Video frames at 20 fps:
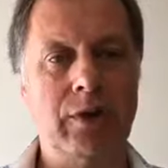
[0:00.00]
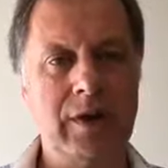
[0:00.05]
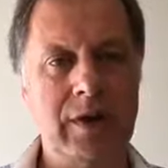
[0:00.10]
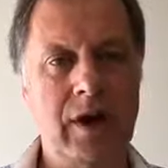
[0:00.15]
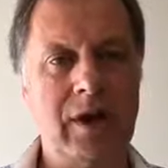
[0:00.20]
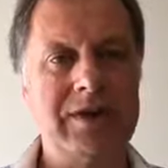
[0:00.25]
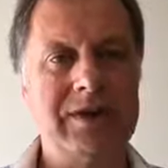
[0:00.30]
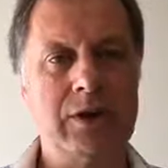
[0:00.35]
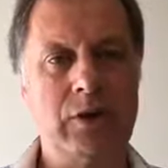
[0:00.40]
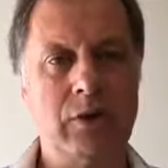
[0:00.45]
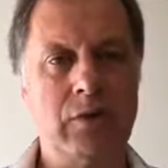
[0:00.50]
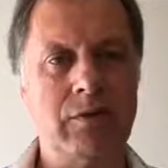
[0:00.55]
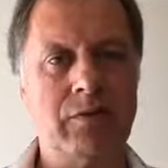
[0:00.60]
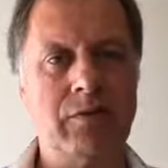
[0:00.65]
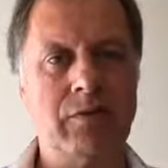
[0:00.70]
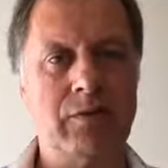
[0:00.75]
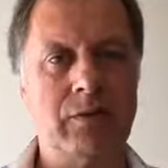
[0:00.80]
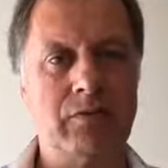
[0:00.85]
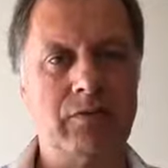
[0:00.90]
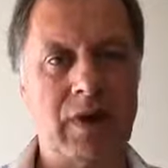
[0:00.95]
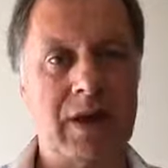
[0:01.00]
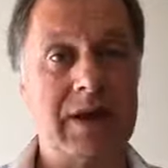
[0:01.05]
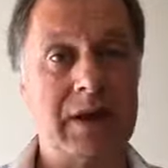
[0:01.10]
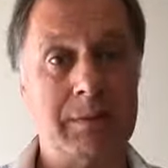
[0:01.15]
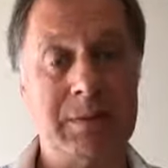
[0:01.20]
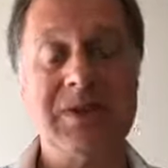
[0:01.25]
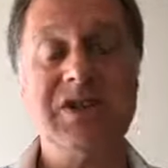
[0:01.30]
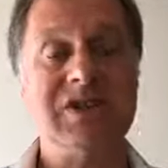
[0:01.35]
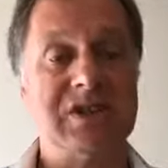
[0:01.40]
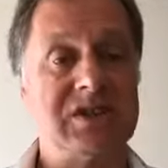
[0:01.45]
the idea of running a
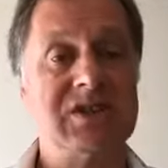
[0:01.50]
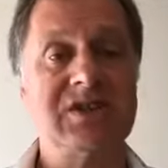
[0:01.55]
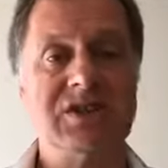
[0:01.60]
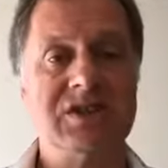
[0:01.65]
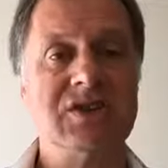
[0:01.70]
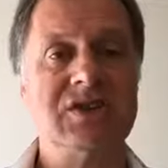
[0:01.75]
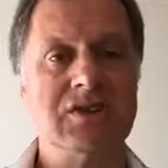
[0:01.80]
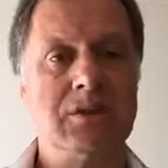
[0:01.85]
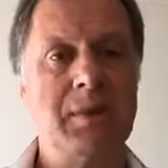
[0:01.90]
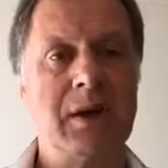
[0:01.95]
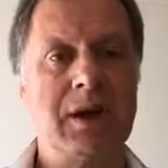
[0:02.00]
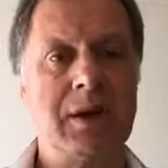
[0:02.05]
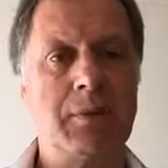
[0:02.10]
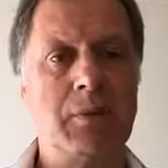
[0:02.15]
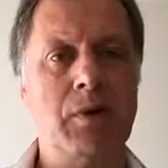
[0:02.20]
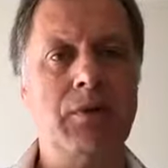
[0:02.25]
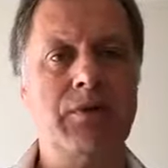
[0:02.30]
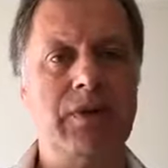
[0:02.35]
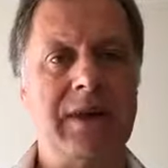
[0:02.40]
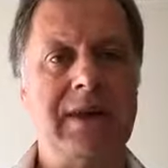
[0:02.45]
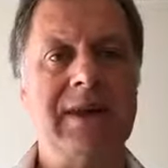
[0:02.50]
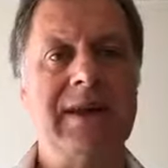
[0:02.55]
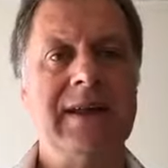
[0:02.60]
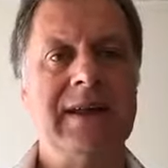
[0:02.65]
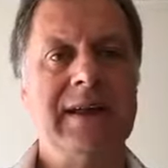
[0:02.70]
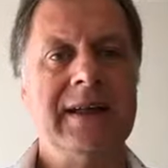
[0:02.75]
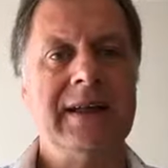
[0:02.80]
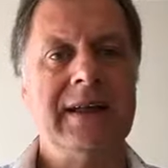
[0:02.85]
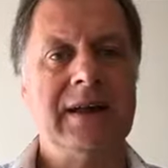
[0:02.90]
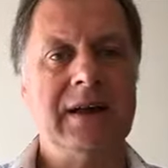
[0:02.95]
business is to make a profit.
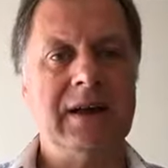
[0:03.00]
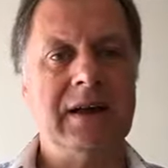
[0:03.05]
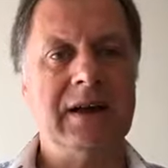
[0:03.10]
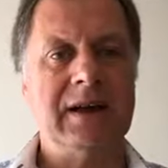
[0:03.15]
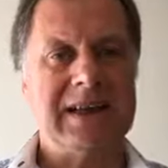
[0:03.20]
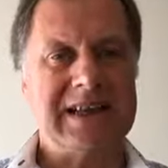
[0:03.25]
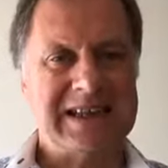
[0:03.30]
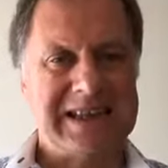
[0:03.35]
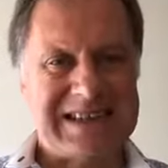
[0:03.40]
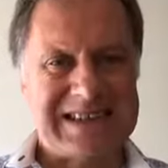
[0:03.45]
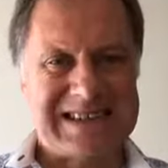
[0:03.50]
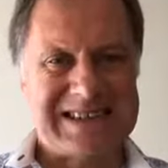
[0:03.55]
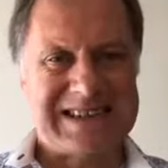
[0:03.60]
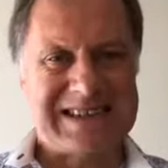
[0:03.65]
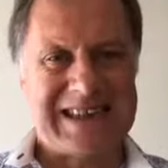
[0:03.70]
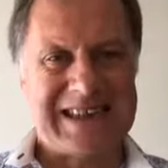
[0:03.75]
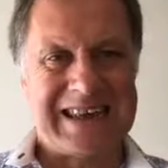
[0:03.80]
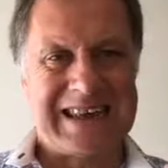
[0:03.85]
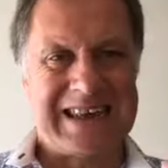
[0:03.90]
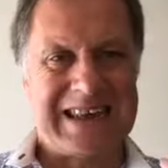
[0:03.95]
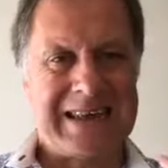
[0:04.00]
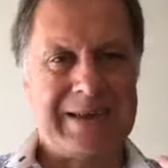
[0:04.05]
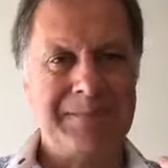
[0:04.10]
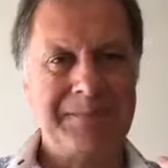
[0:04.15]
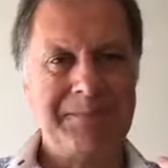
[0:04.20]
It is the